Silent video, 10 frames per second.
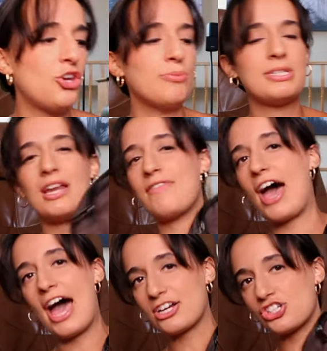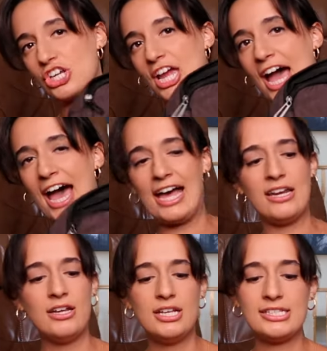cubes that I've actually
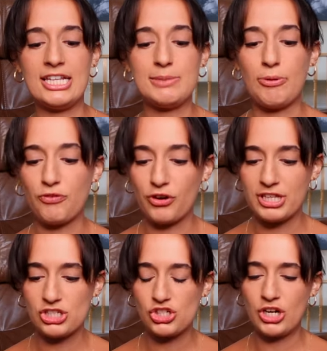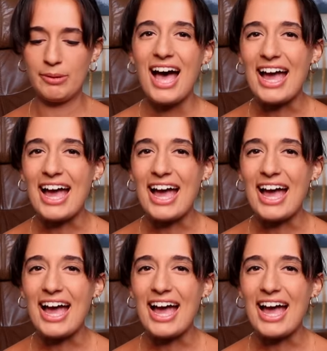had since before this trip.